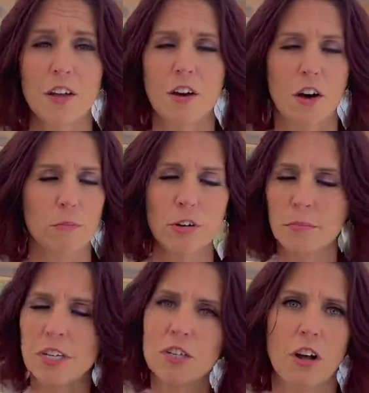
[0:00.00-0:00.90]
on pretty
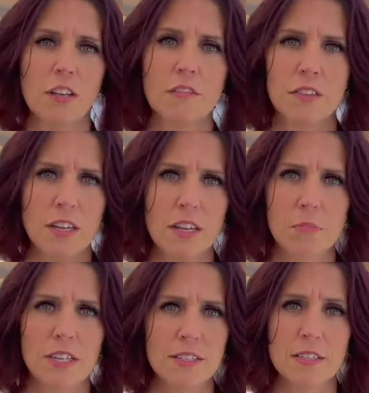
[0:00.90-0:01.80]
much all of the
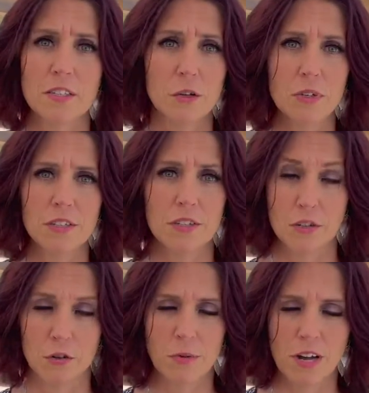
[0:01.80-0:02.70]
places that you would listen
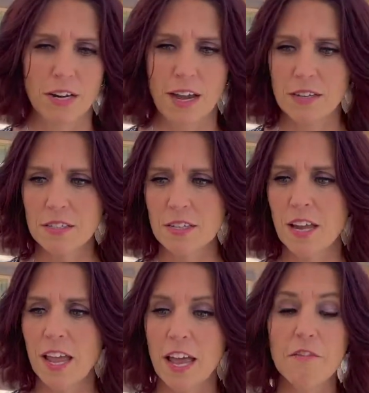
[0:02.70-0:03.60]
to a podcast,
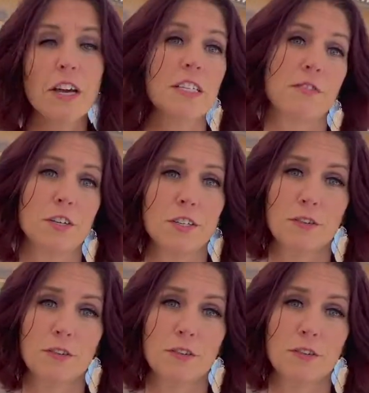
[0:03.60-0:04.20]
and vice versa.